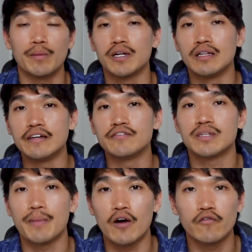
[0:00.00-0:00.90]
I'm going to leave
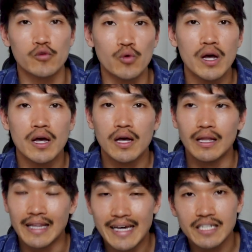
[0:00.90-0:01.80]
some helpful
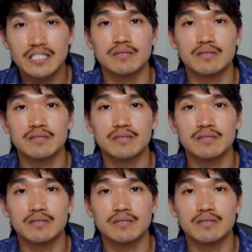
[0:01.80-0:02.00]
links,